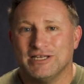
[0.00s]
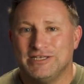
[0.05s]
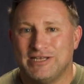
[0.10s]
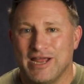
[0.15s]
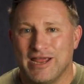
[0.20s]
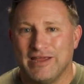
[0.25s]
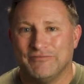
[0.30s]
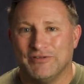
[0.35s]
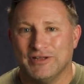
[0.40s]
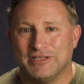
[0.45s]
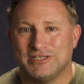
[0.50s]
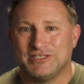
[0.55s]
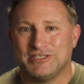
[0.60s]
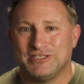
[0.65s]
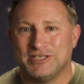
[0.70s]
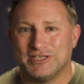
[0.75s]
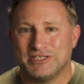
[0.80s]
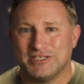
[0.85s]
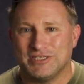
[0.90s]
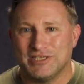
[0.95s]
David's
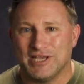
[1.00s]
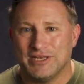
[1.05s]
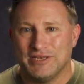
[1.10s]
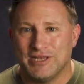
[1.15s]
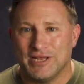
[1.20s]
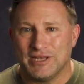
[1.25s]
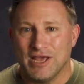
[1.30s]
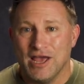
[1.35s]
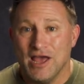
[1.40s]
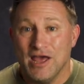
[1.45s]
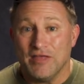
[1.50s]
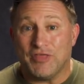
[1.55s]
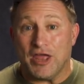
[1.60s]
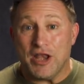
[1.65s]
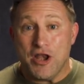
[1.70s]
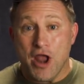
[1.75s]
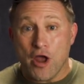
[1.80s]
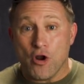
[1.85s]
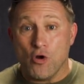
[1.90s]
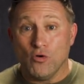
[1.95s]
descendant,
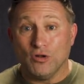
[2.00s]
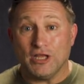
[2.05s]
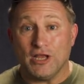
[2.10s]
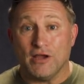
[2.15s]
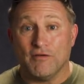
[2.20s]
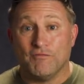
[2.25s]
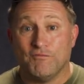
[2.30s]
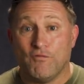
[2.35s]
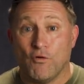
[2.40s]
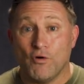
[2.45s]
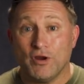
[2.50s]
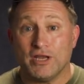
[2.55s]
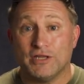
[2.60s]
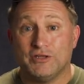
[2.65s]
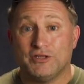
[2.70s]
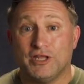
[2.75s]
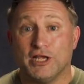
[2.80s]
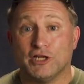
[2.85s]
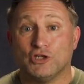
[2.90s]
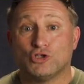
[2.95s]
that not only
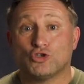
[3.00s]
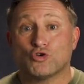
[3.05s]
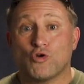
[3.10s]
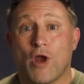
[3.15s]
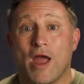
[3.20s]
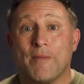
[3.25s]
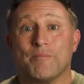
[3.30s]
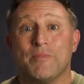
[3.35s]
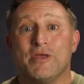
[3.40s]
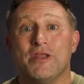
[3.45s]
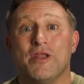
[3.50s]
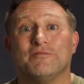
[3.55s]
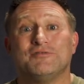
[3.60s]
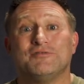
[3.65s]
avoided the entrapment